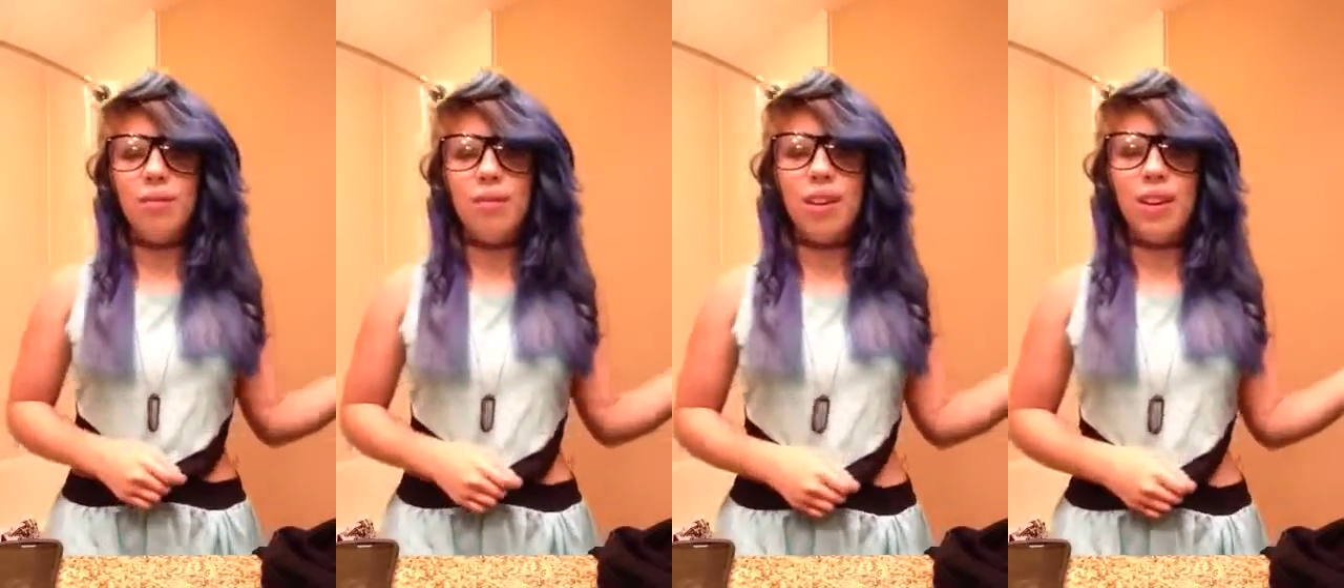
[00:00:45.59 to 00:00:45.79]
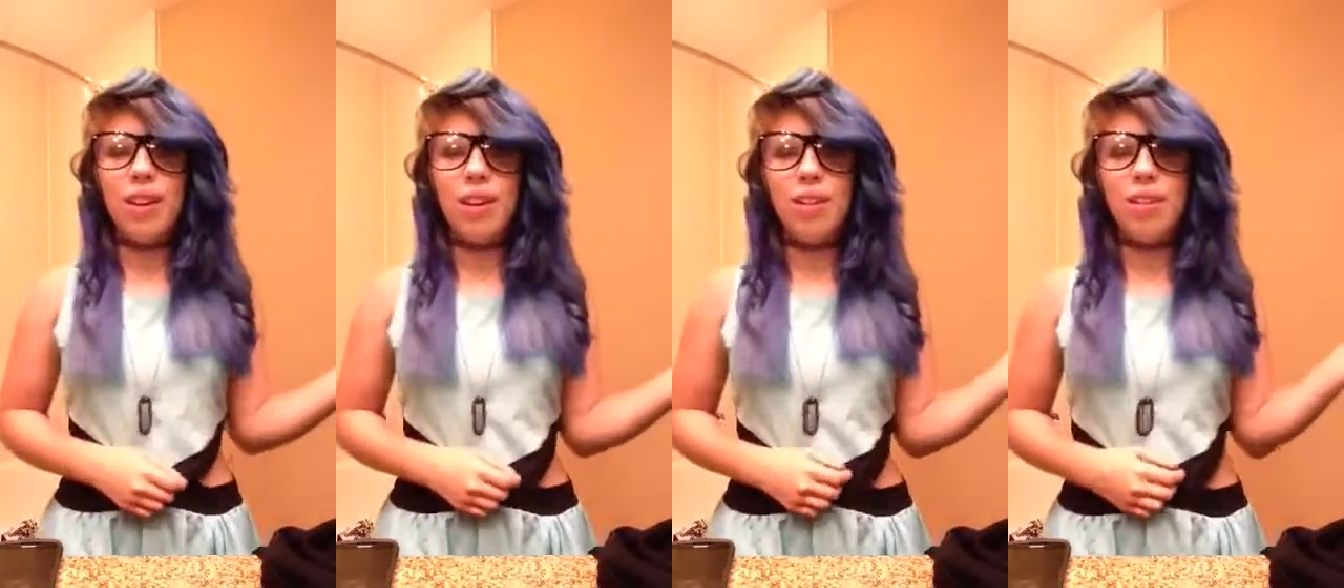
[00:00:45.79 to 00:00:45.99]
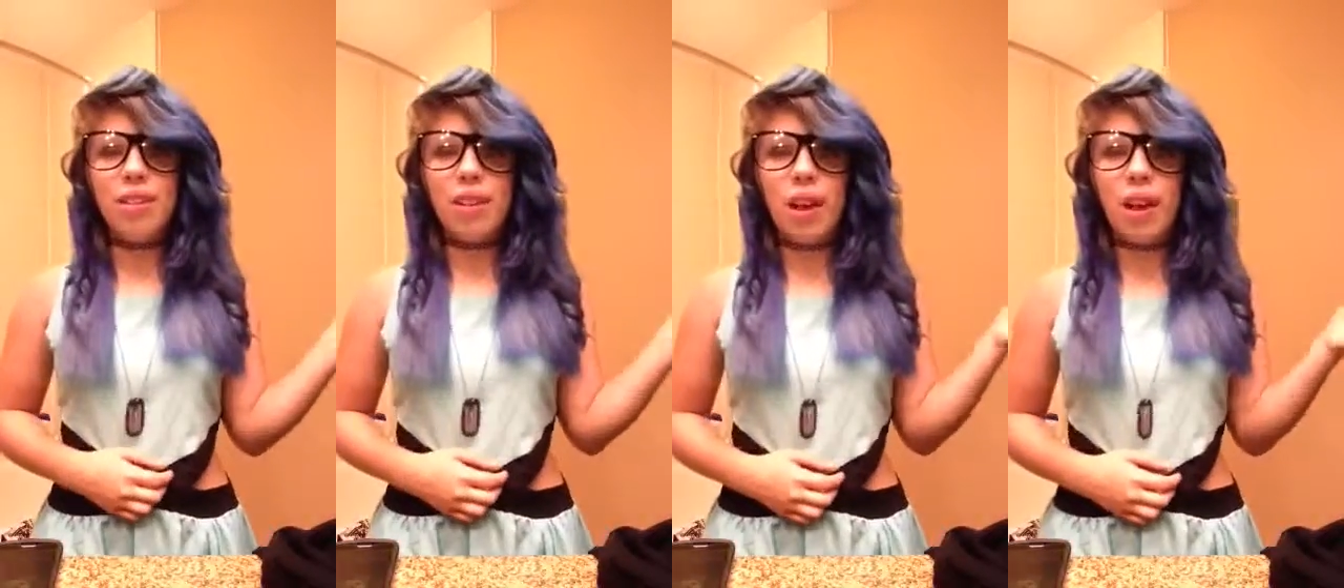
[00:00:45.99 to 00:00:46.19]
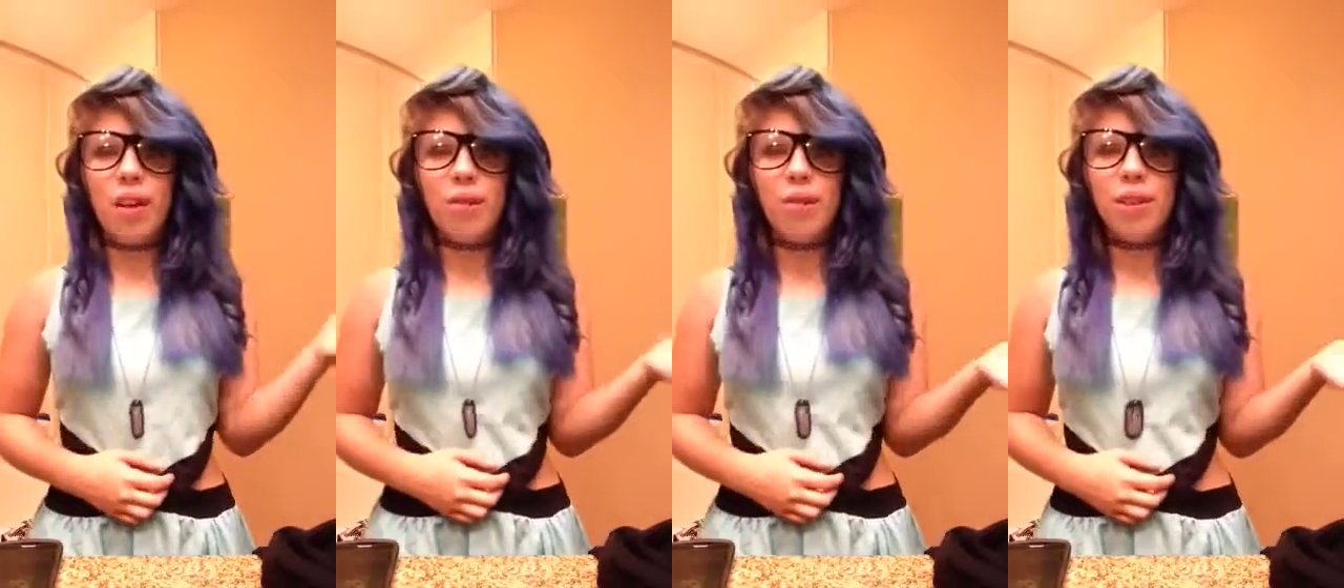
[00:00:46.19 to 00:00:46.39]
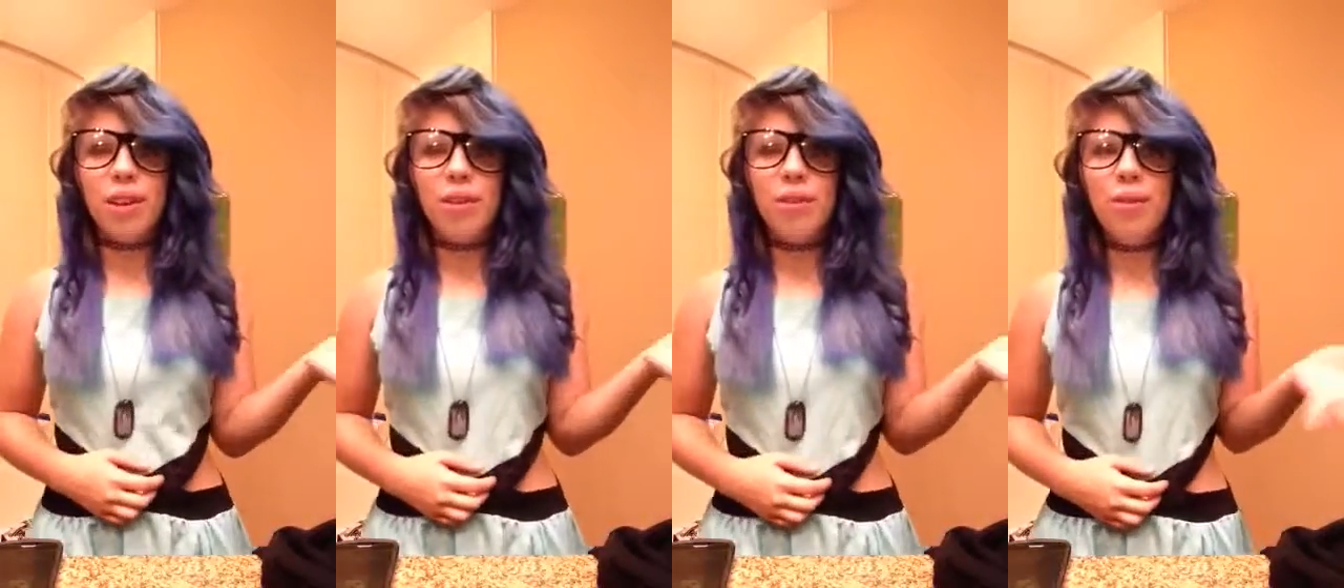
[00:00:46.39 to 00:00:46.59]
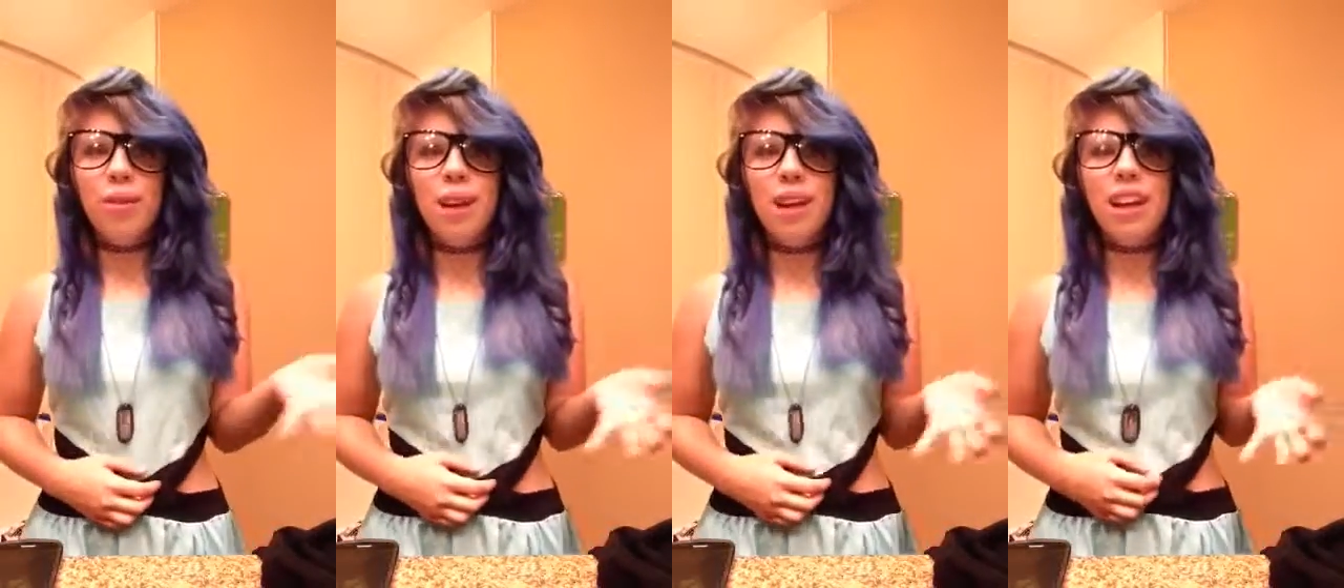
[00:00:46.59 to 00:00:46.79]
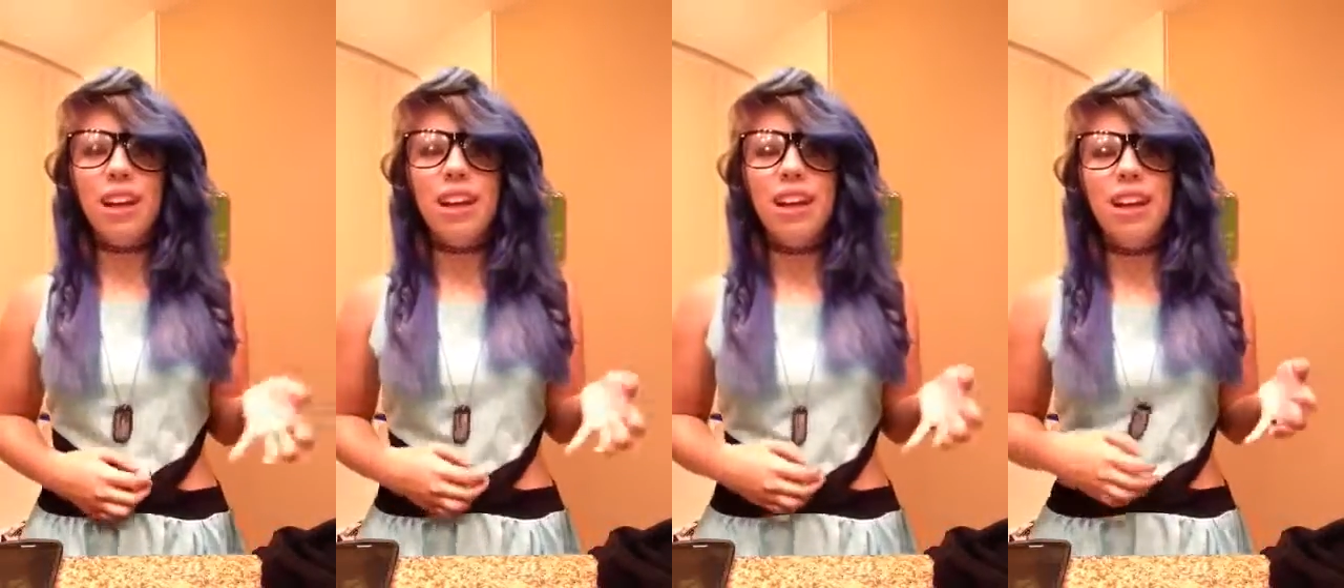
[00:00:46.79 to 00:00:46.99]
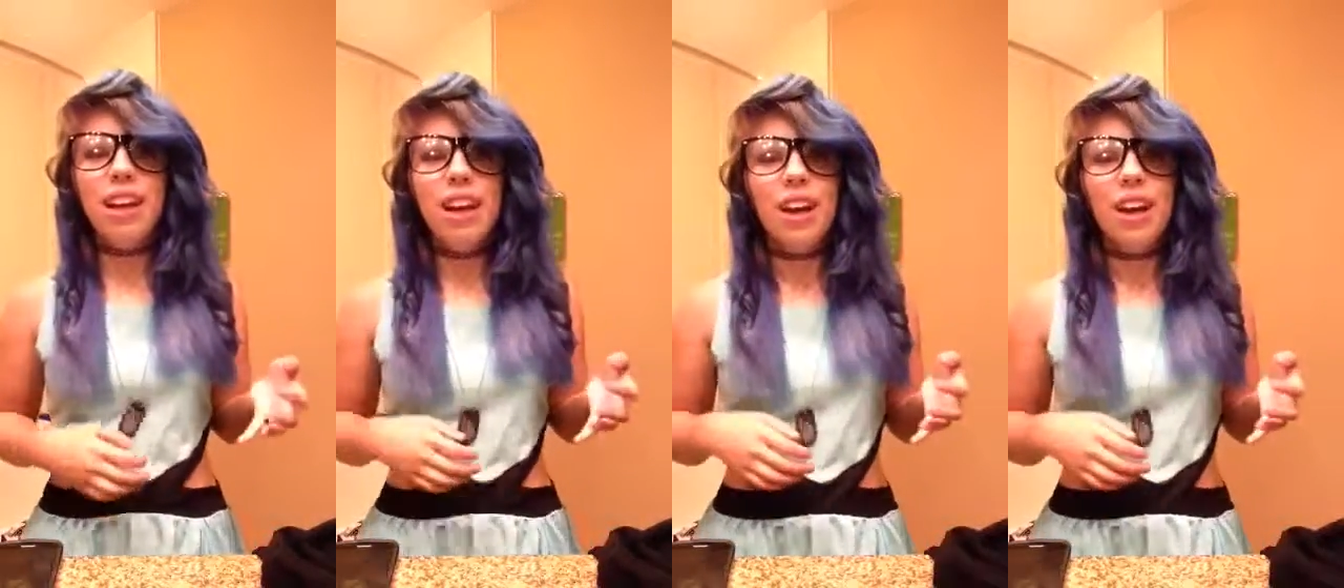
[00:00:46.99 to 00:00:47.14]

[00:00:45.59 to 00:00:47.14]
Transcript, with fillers: videos every week.